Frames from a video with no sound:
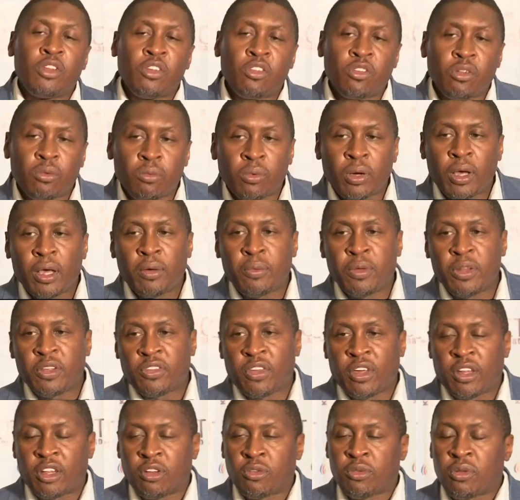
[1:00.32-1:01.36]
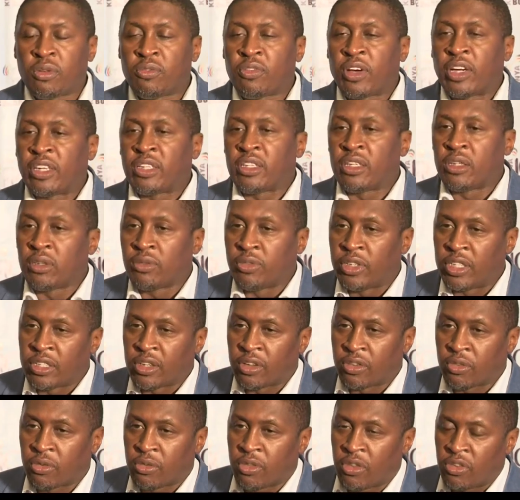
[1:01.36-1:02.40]
The reason why we decided to invite
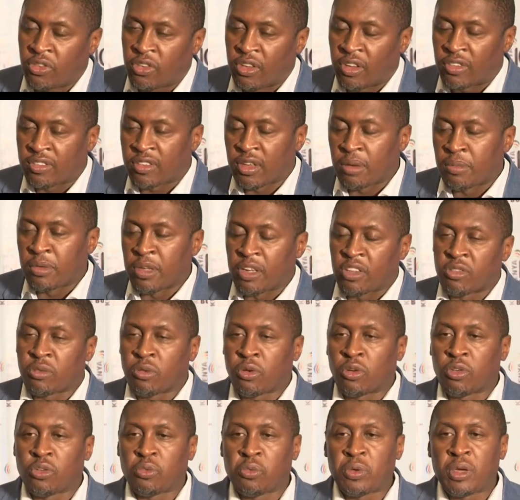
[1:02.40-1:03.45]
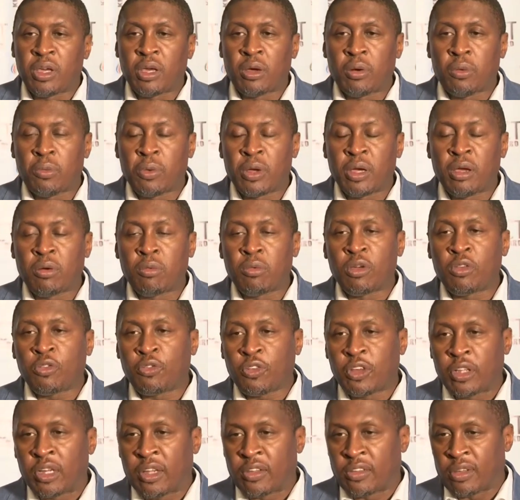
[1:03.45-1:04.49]
innovators to this year's summit is because we
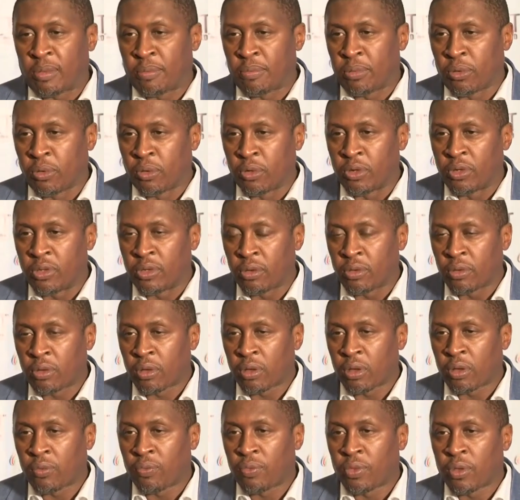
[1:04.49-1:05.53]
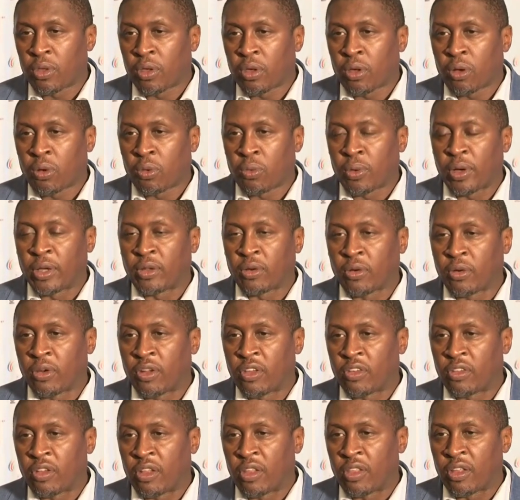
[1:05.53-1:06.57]
feel as a board, quite
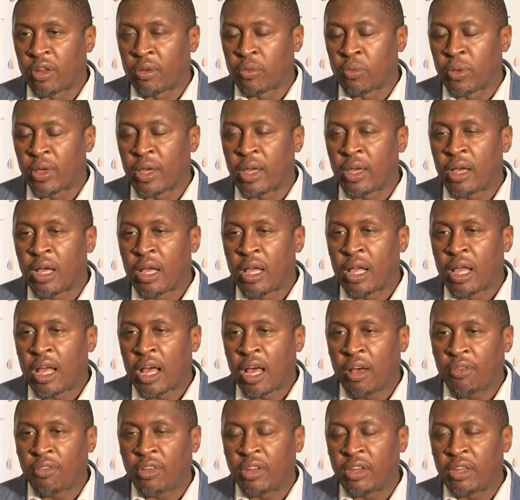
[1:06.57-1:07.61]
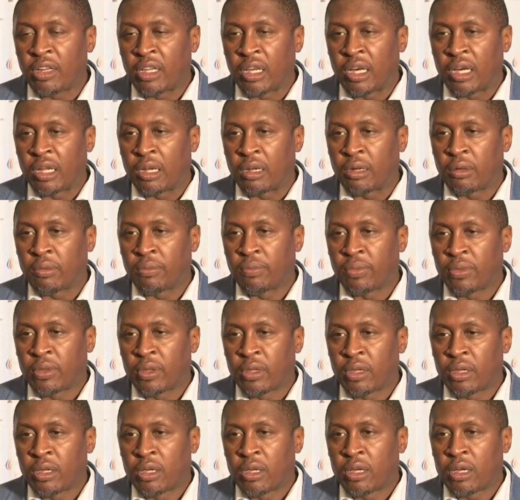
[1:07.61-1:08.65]
honestly, that we haven't done
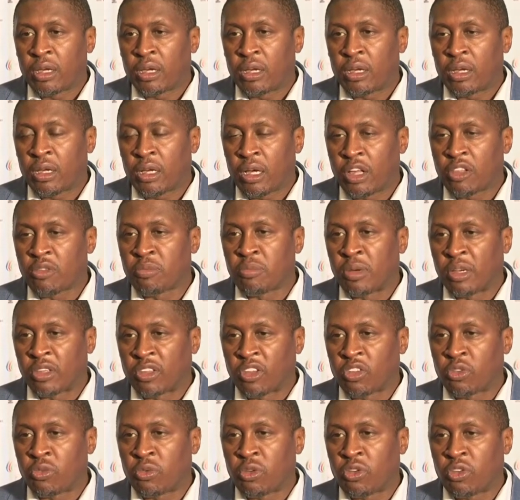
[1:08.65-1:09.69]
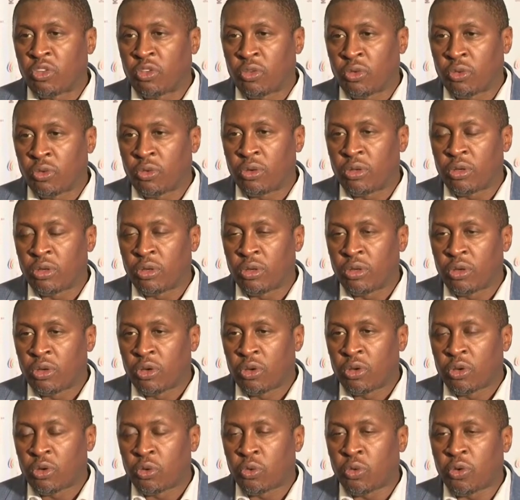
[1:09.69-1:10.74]
as much as we should
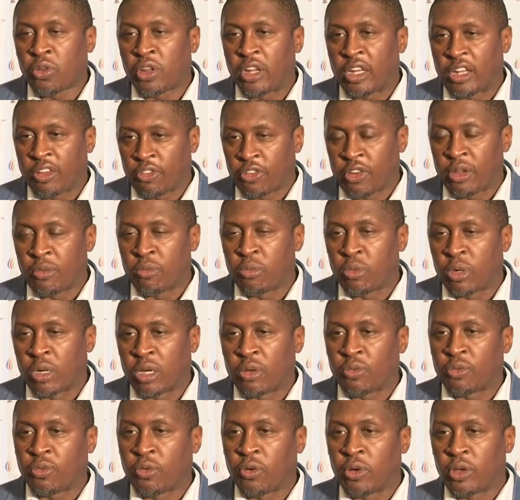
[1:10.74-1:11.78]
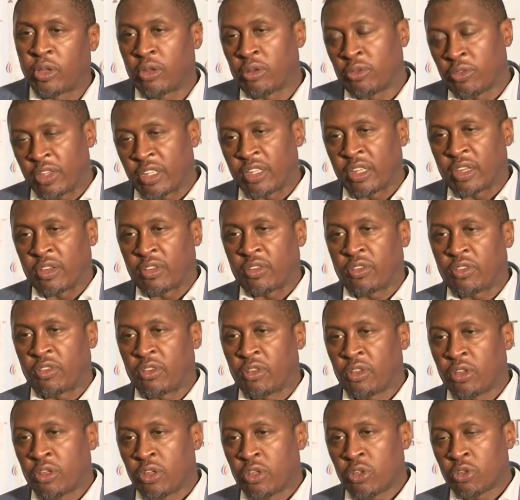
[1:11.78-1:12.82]
to create a framework for
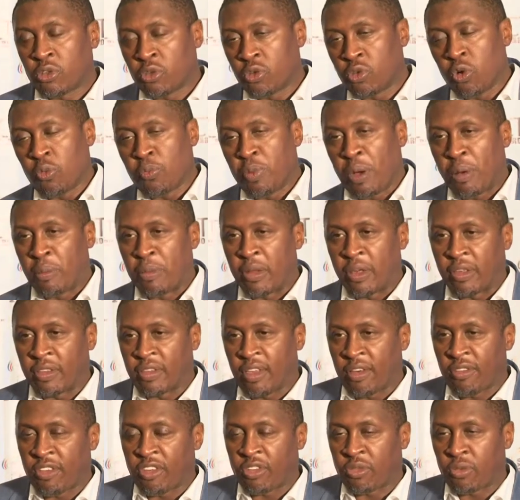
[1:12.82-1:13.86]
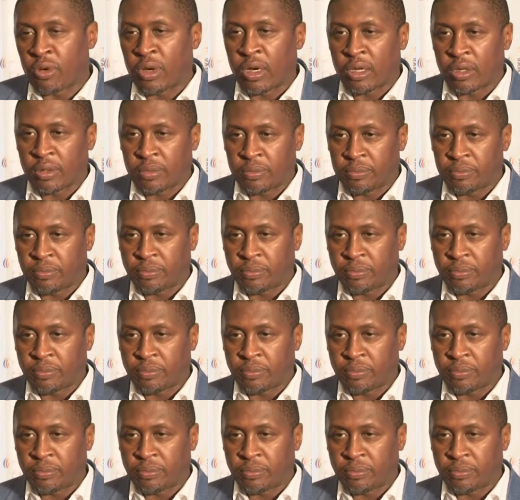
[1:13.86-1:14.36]
innovators to do public service work.